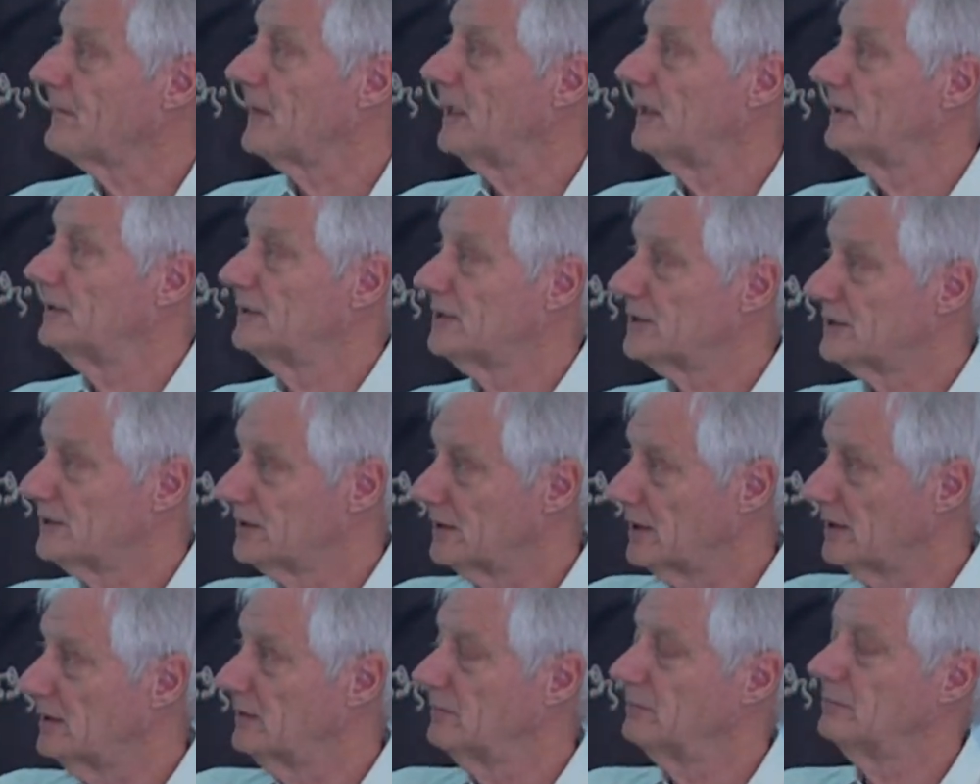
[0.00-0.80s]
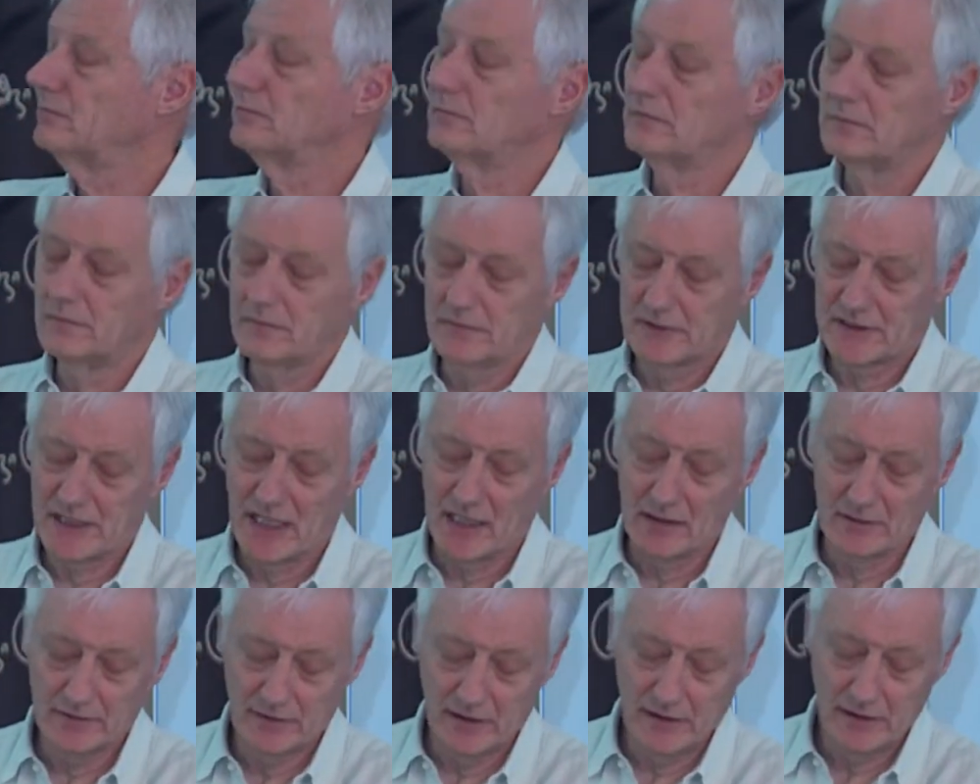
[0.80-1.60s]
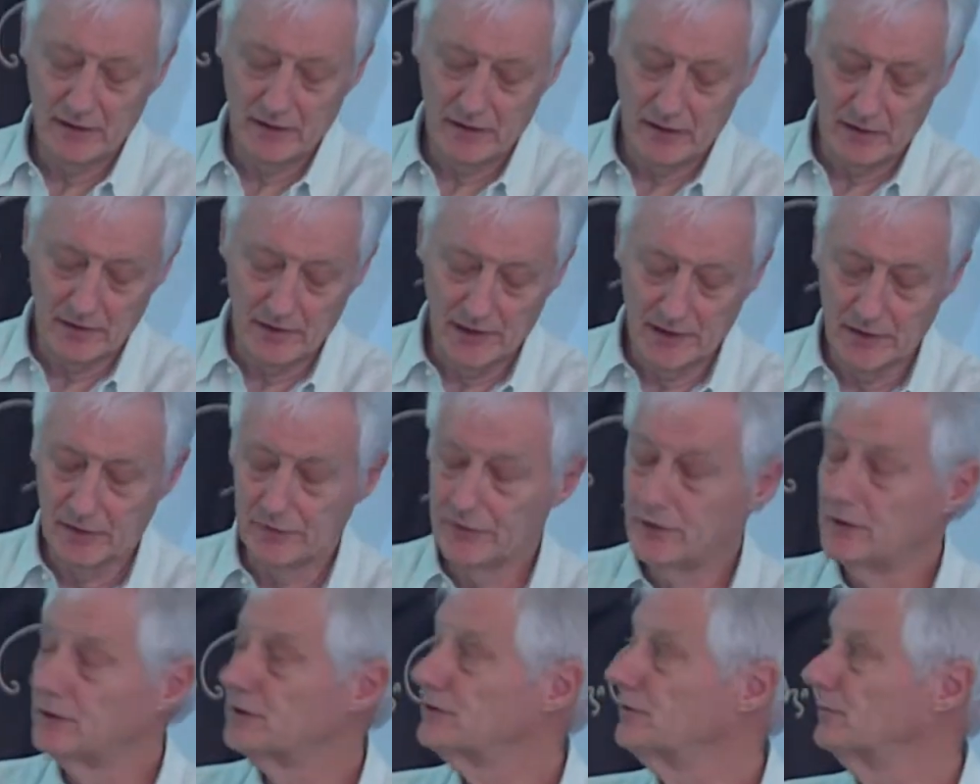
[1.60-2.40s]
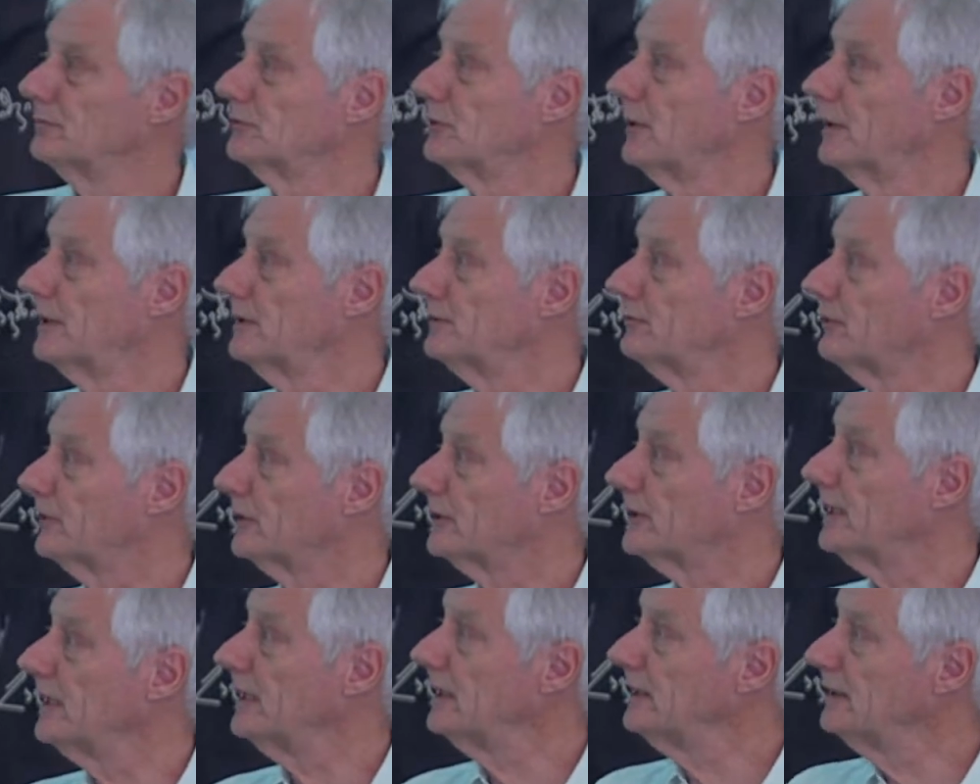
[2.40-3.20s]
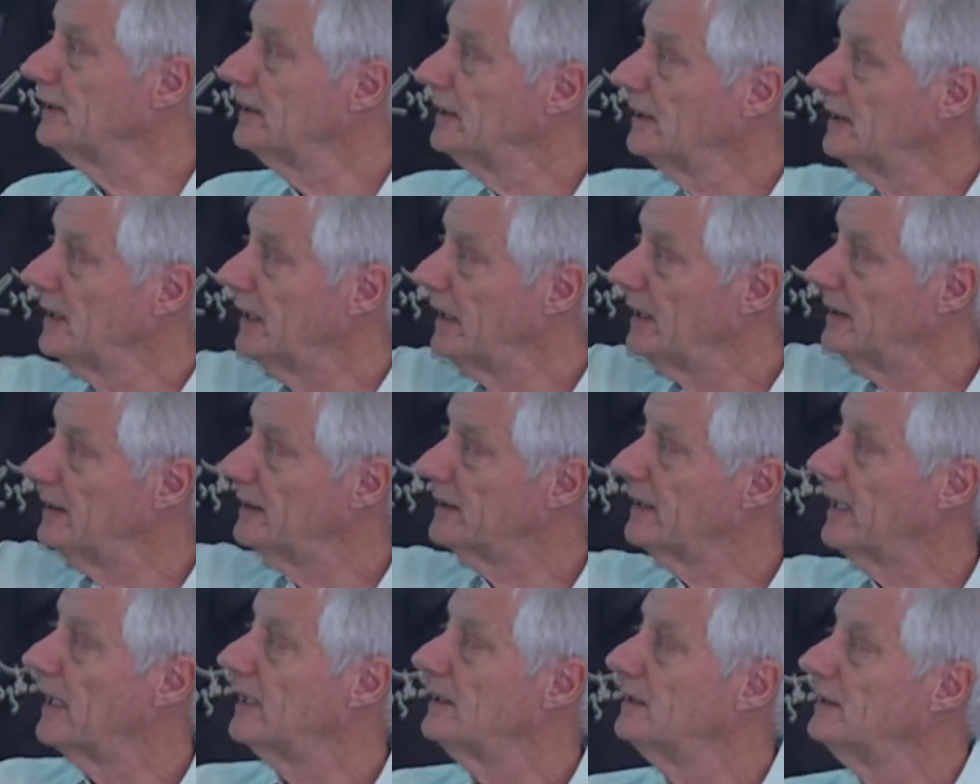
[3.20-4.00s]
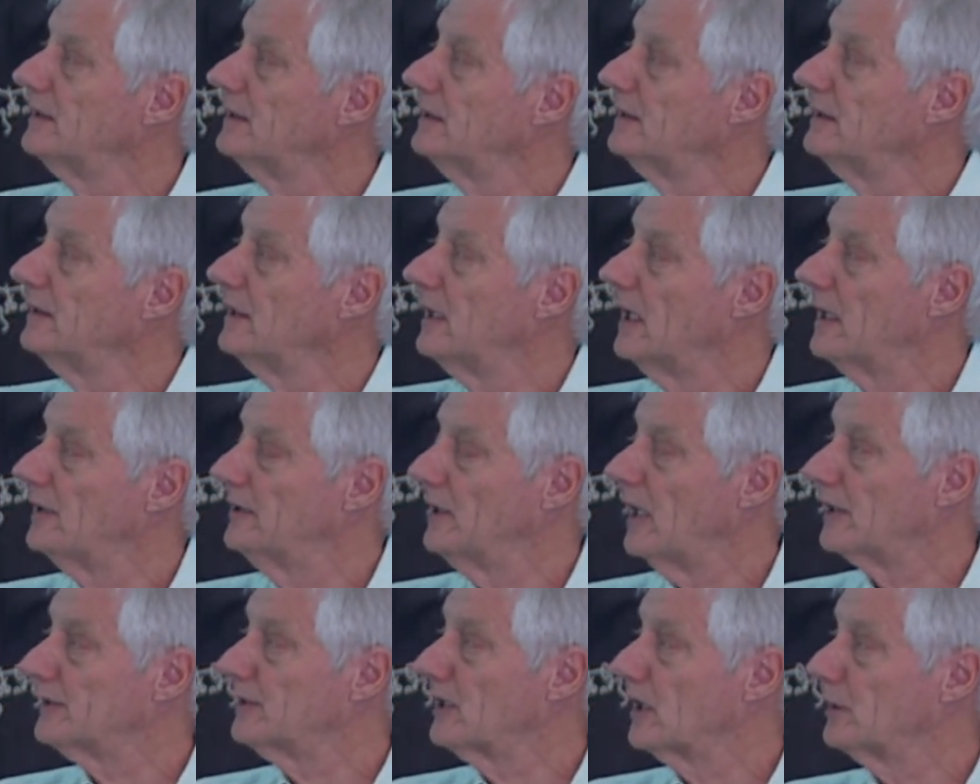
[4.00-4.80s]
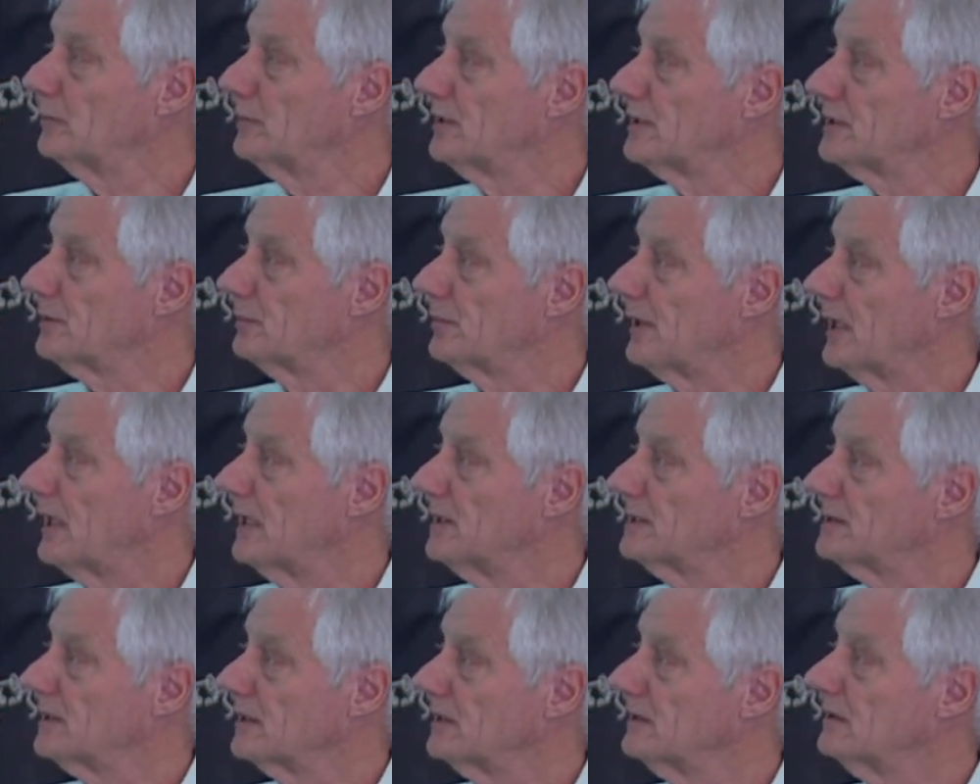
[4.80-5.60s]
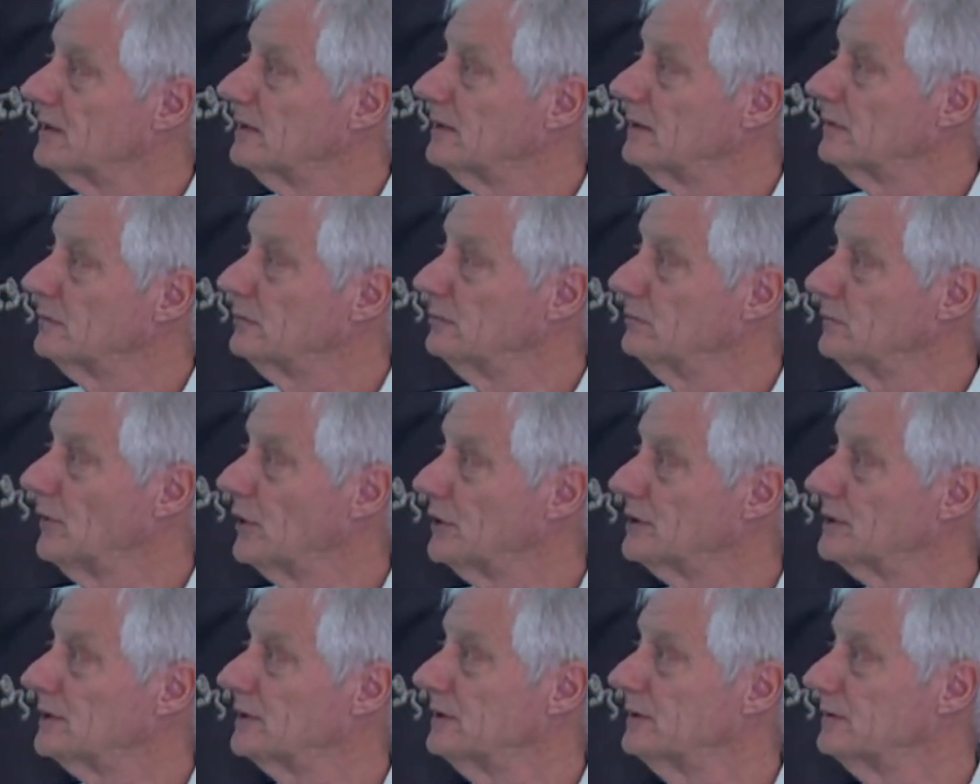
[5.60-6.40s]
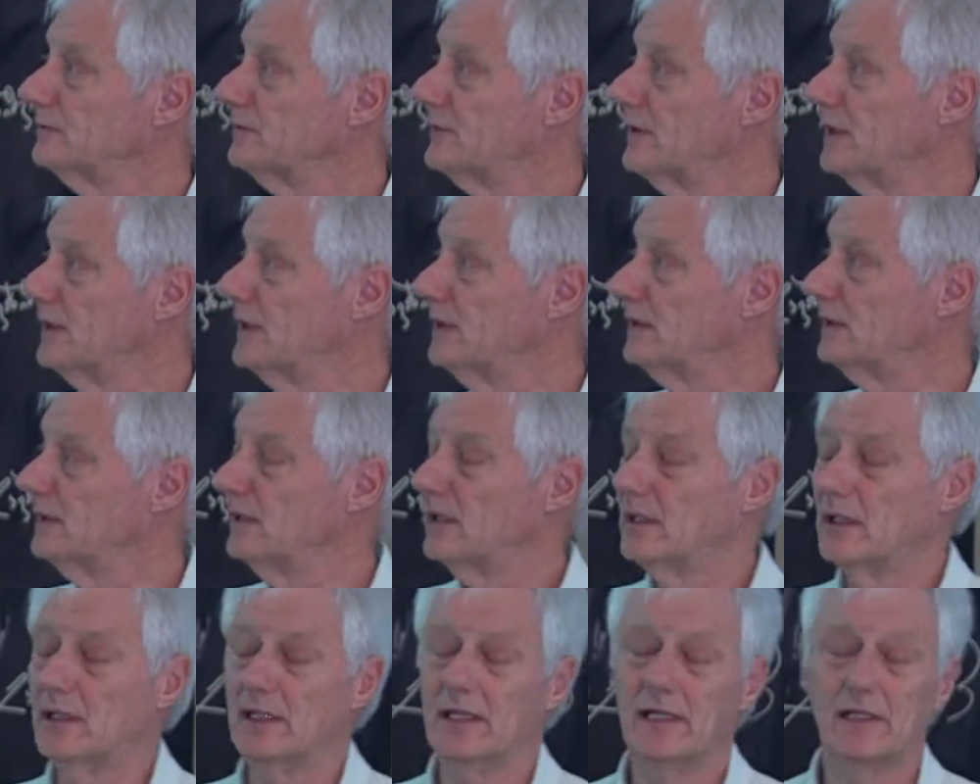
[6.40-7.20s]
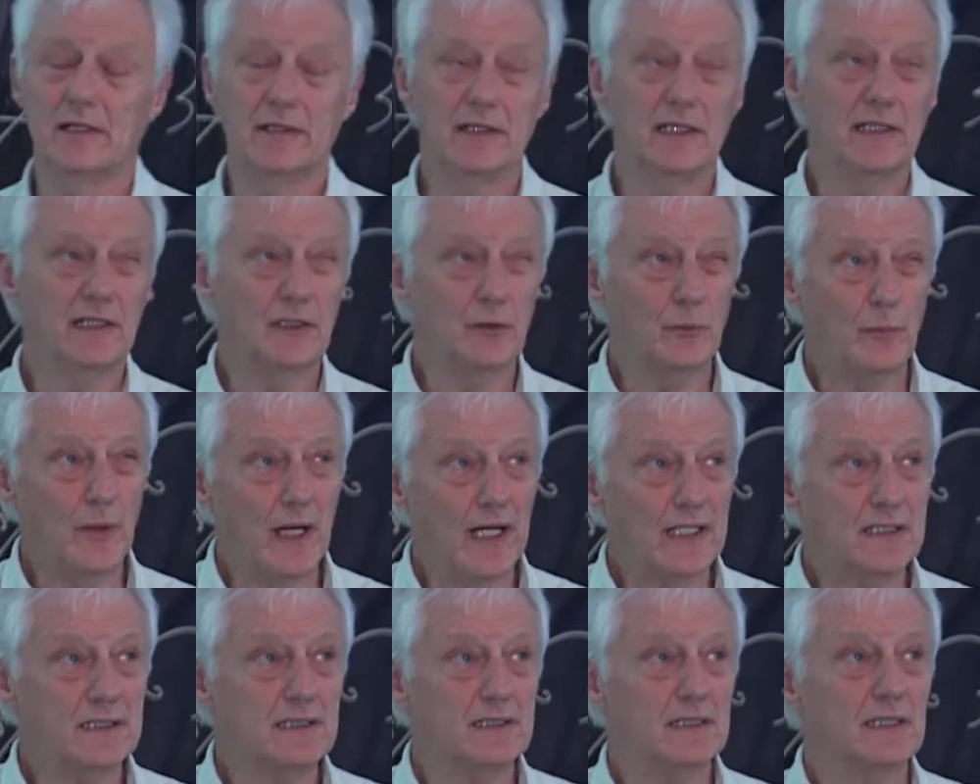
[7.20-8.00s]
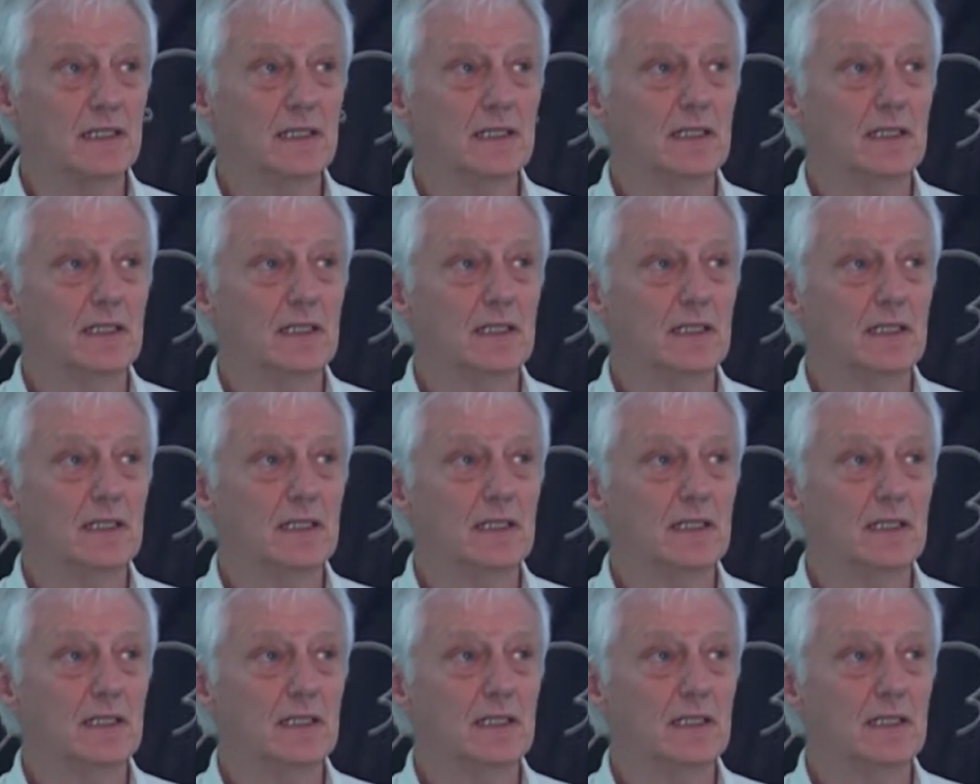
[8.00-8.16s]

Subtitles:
This is the interviews from 2014, and again, not terribly surprising, most of the area in the west